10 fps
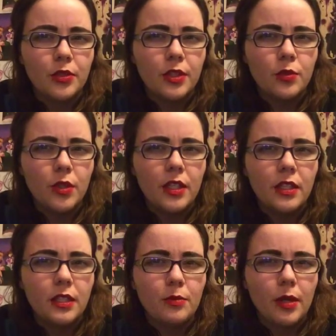so this one
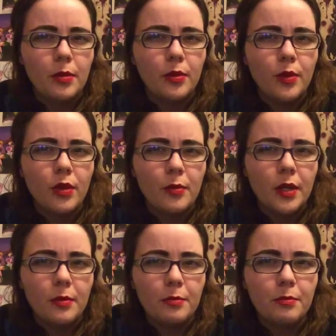isn't probably one of
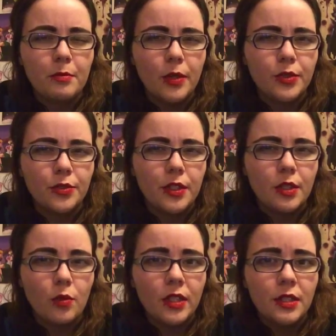my most
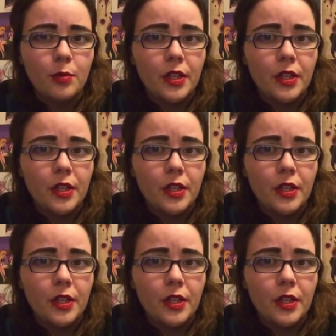recent ones,